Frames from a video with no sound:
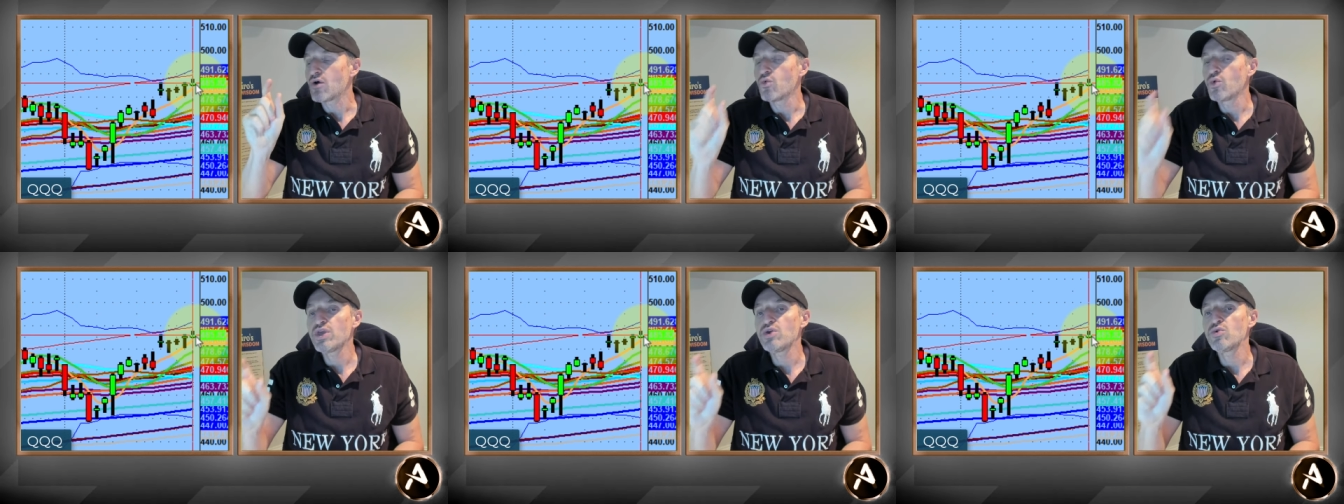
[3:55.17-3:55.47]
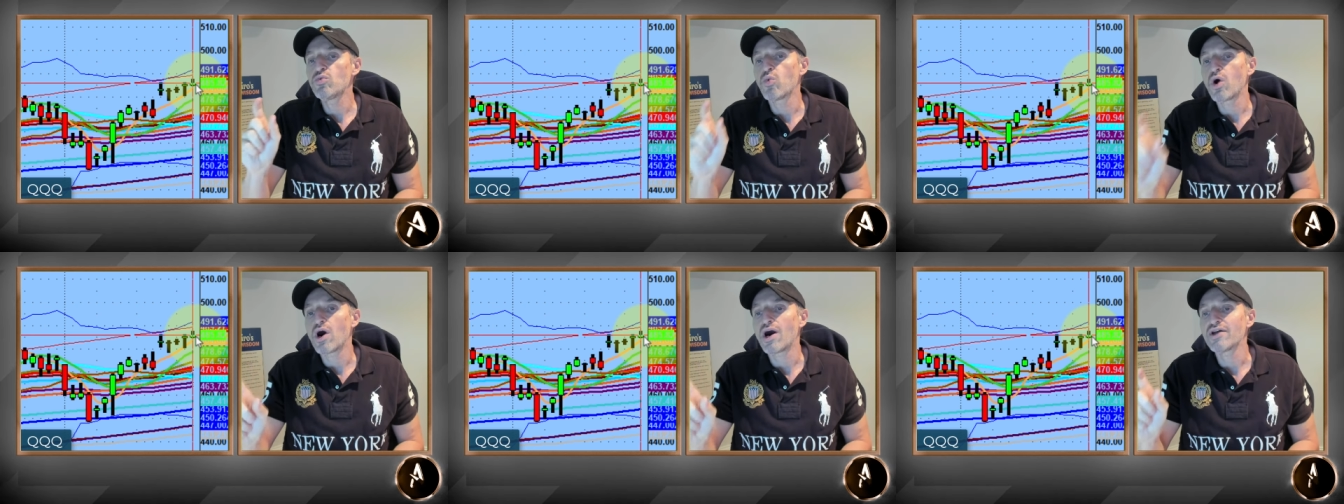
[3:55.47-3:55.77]
we
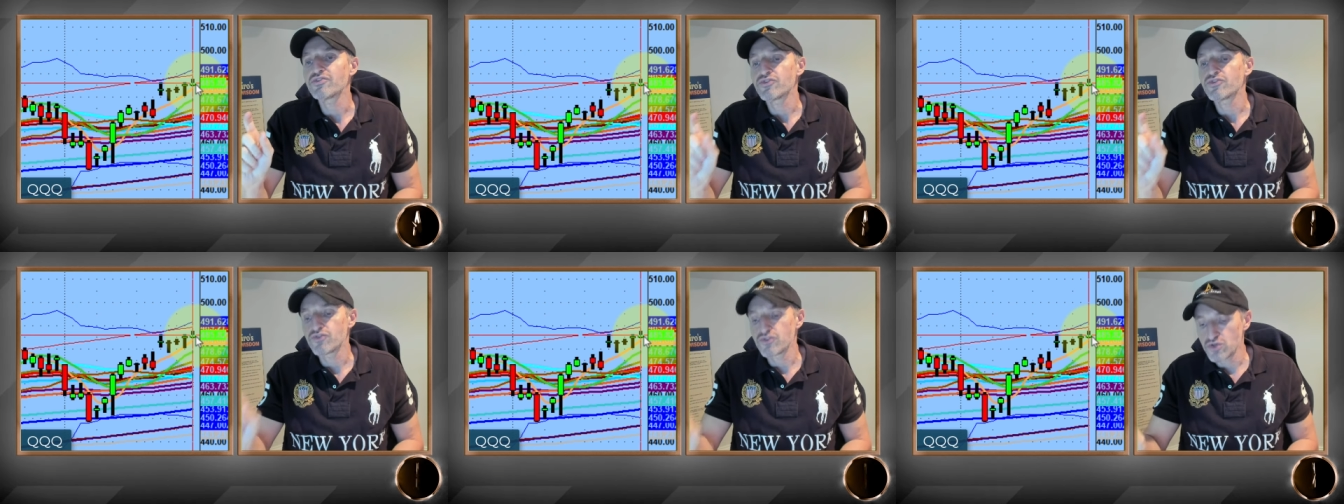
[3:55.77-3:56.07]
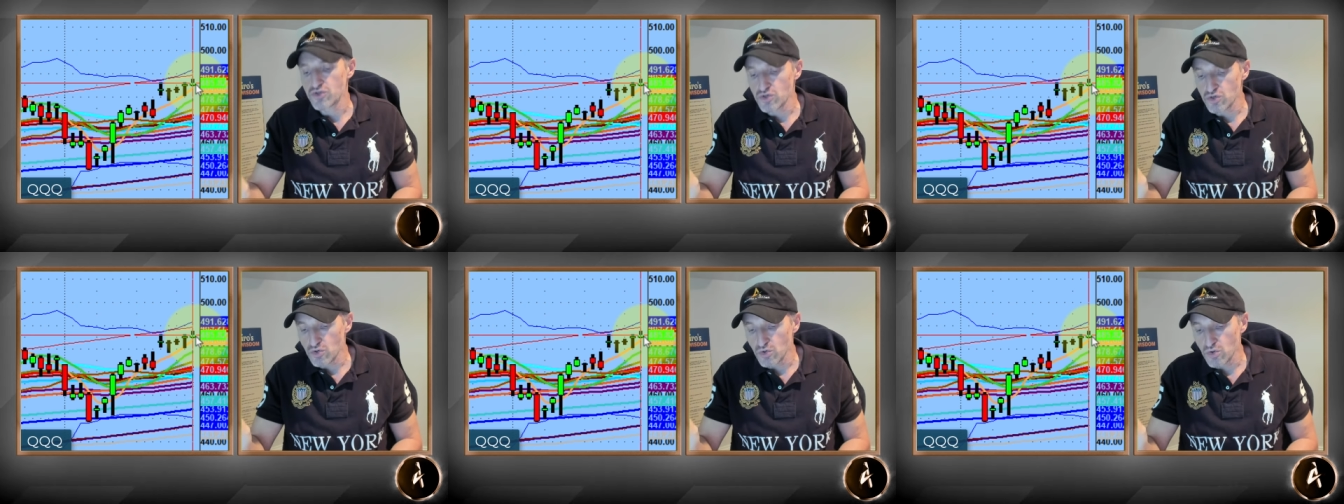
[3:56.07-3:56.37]
want
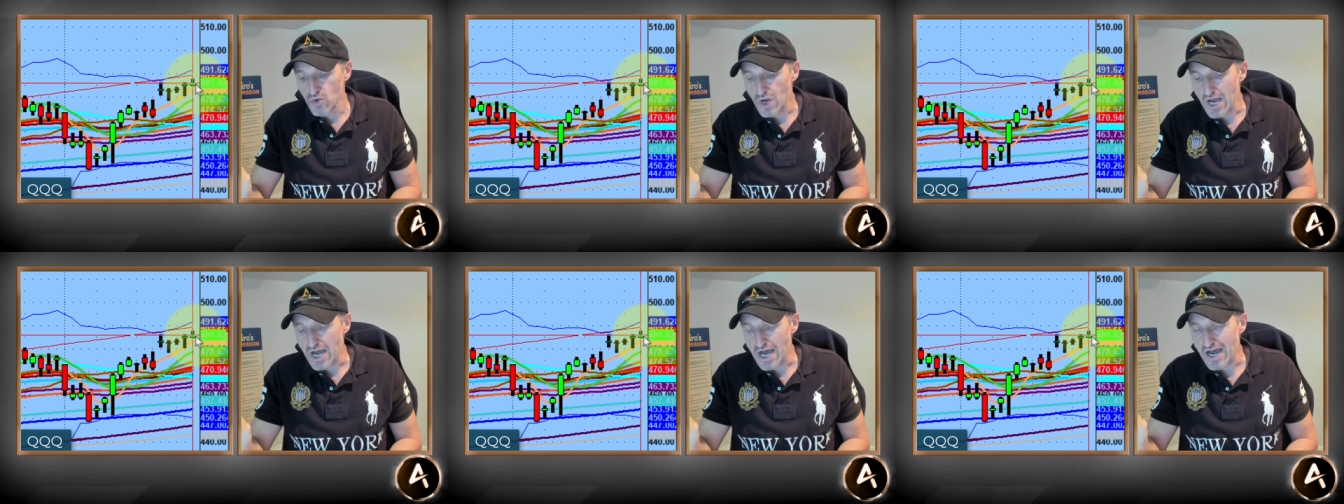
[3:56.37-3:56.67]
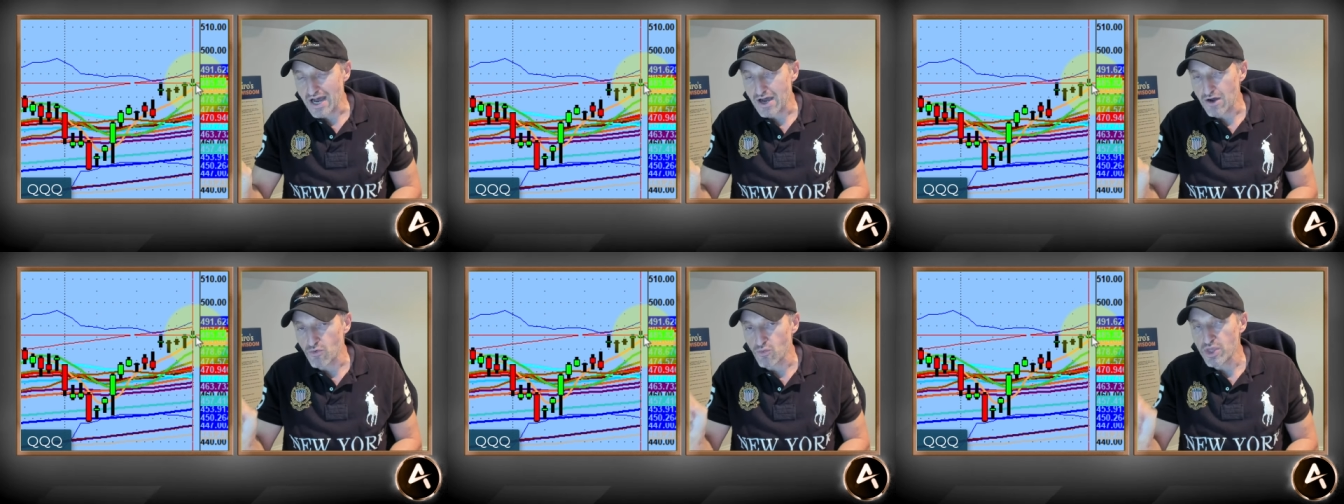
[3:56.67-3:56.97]
to
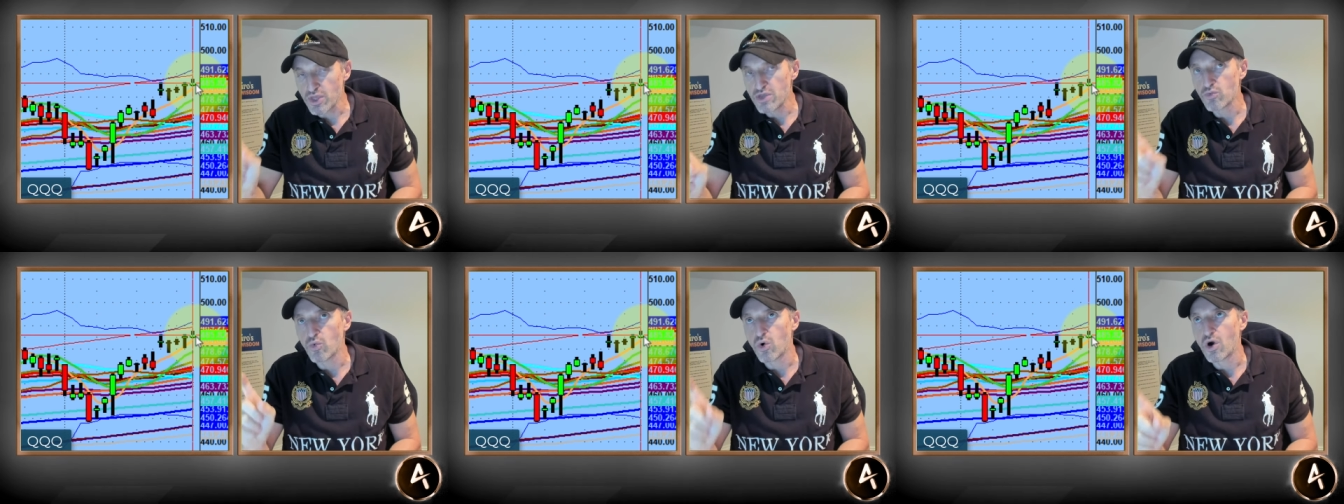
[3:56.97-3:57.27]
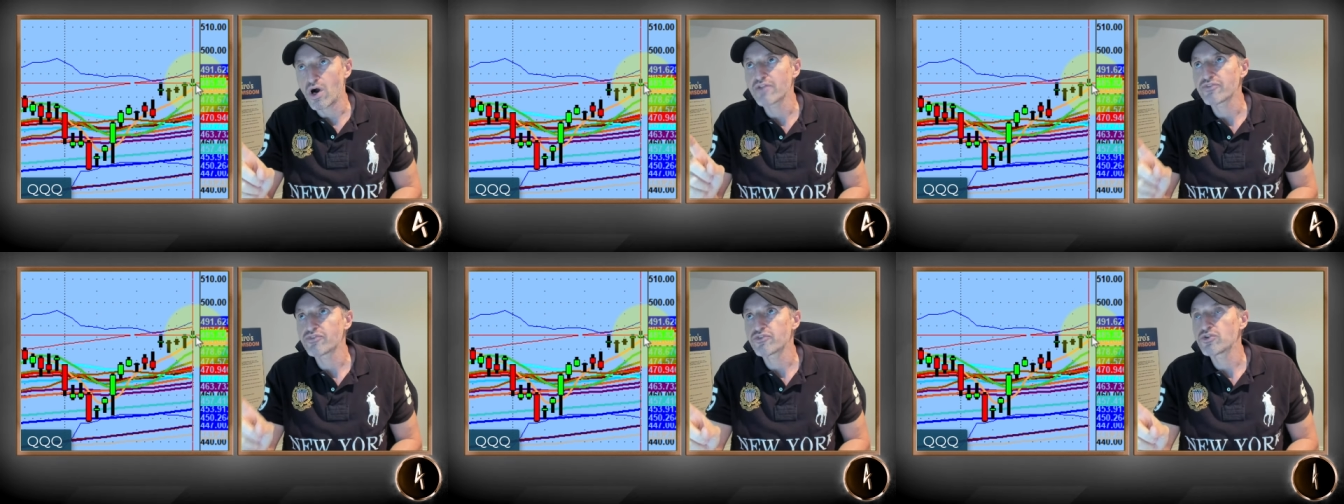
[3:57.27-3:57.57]
uh, we
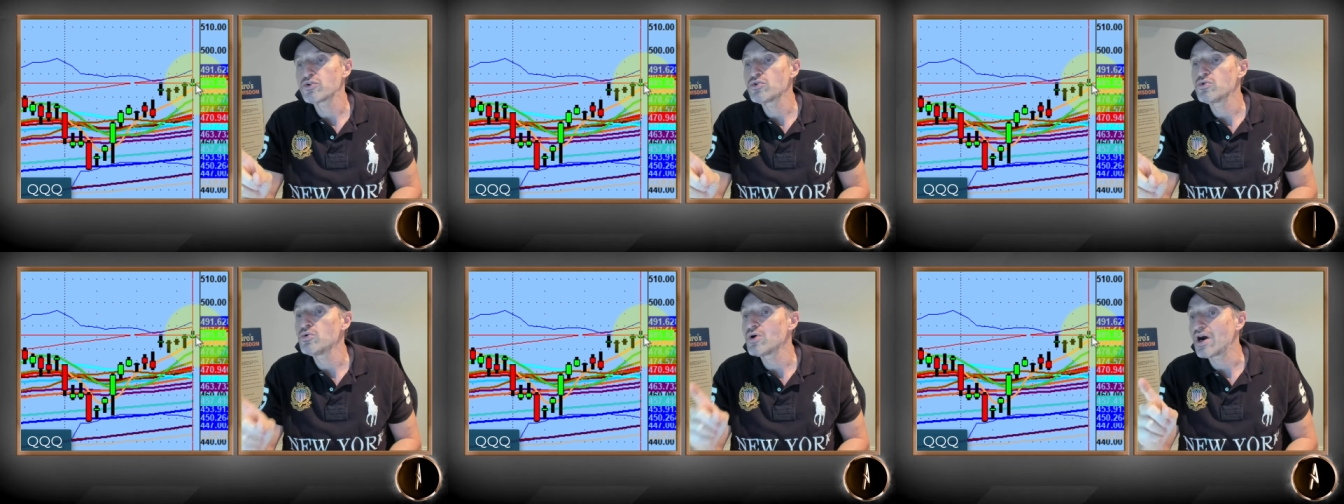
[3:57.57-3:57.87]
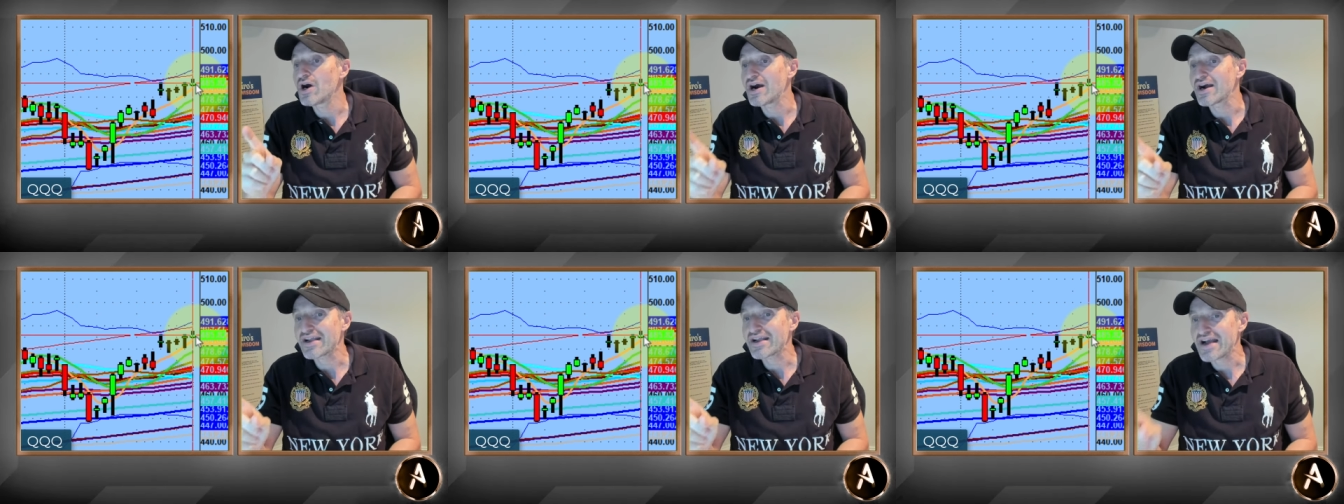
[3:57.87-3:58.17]
want to
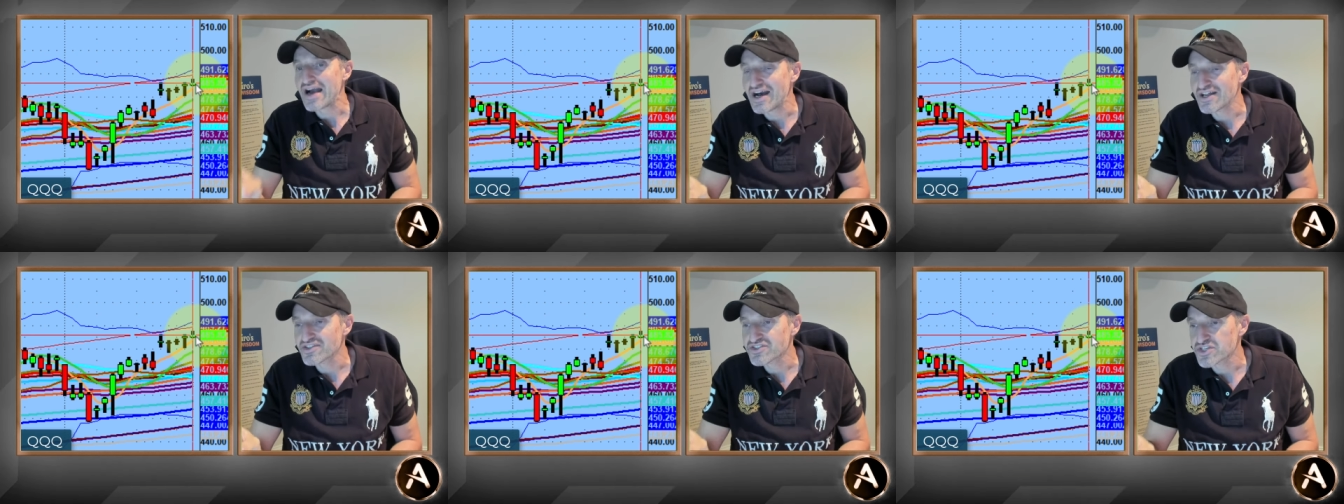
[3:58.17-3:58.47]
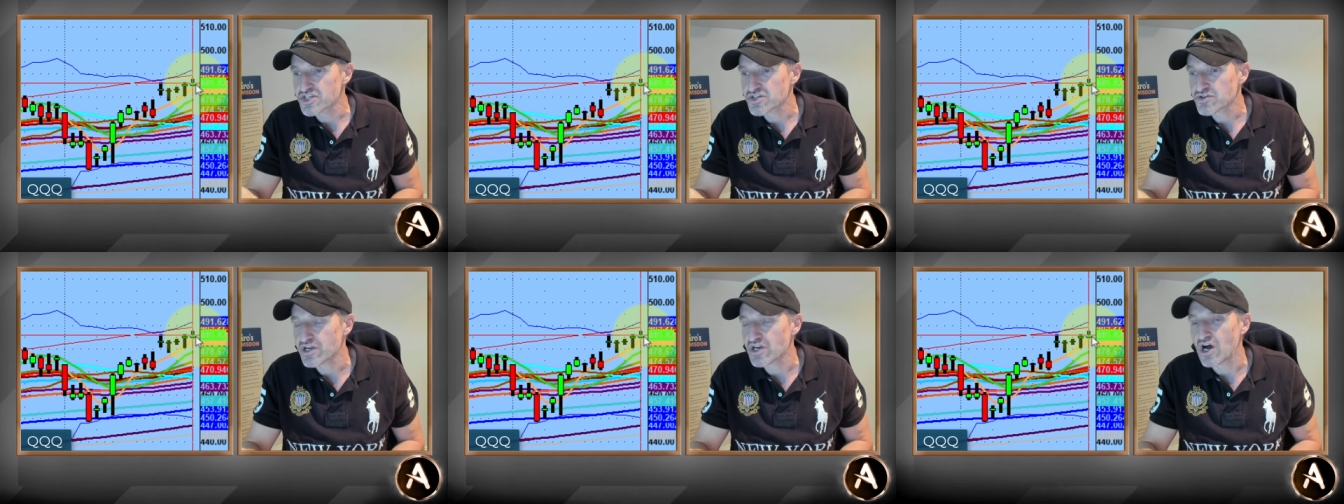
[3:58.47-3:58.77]
uh,
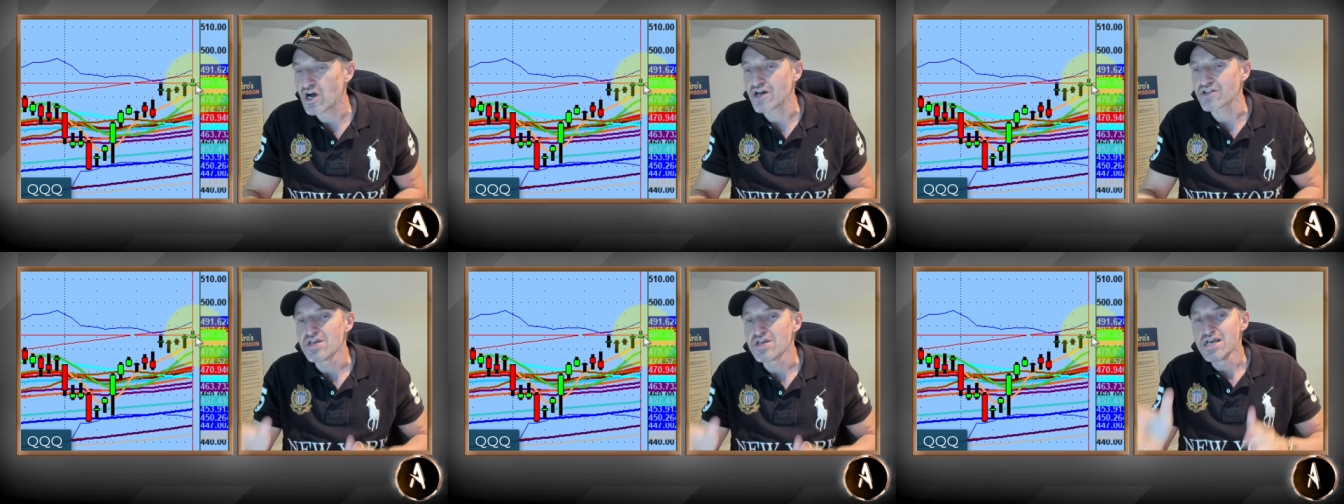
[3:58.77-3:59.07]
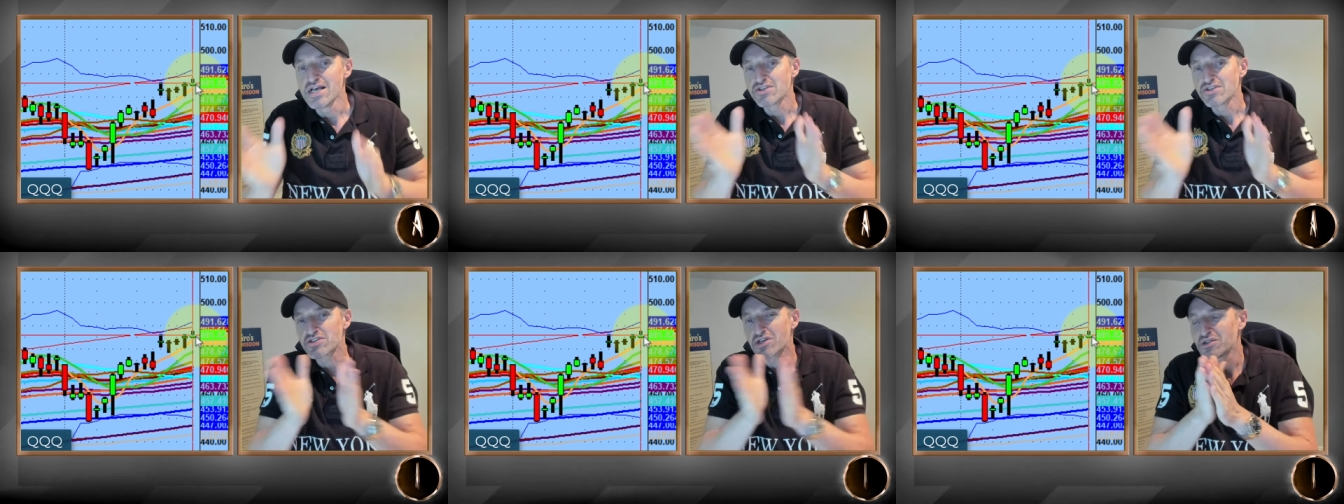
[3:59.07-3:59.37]
concentrate on.
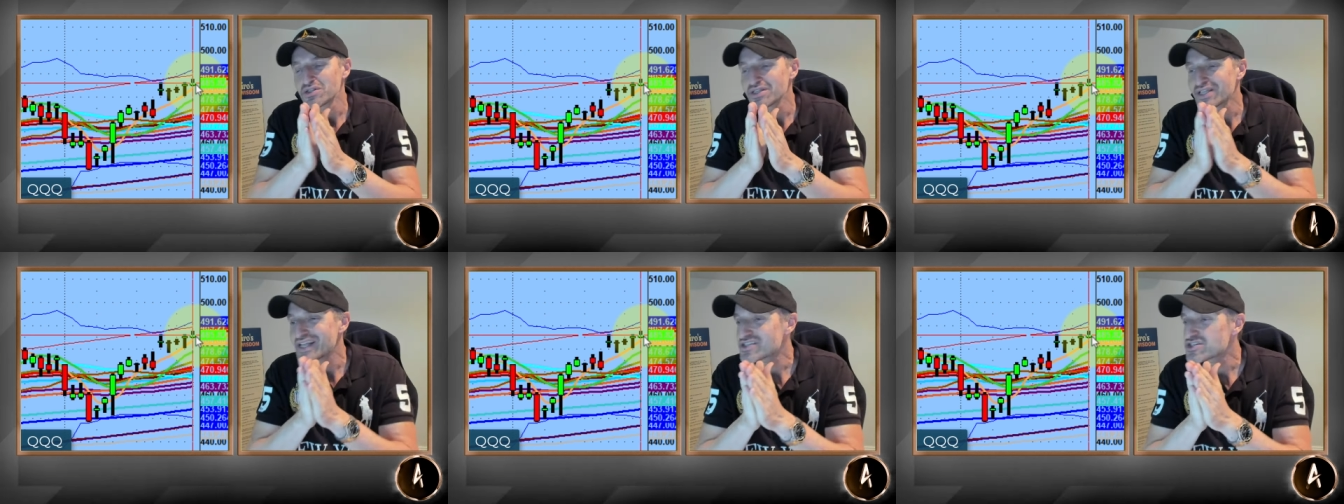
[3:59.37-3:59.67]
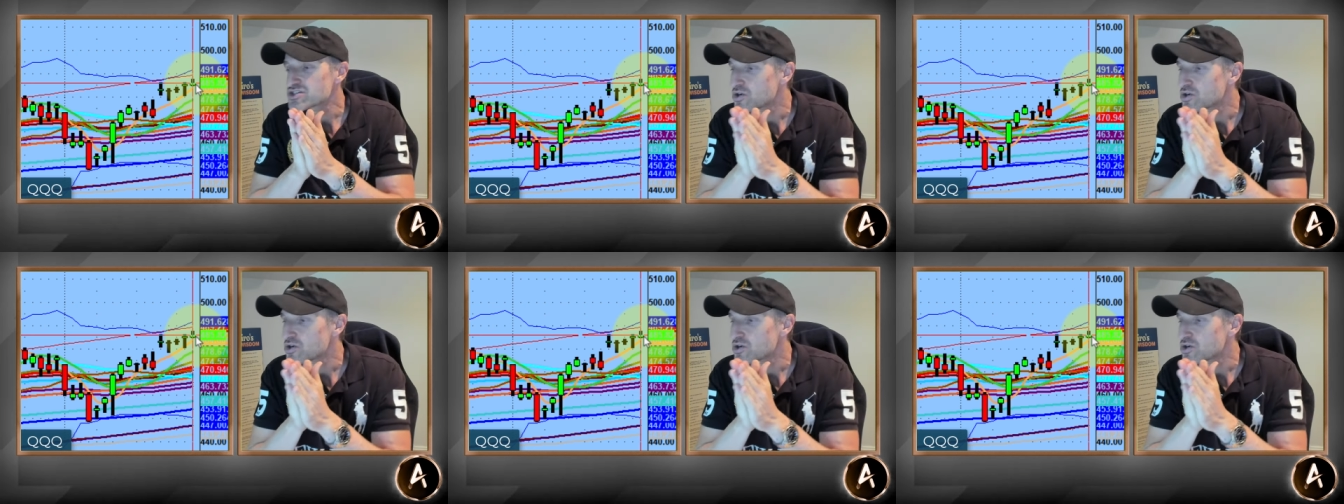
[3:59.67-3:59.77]
So let's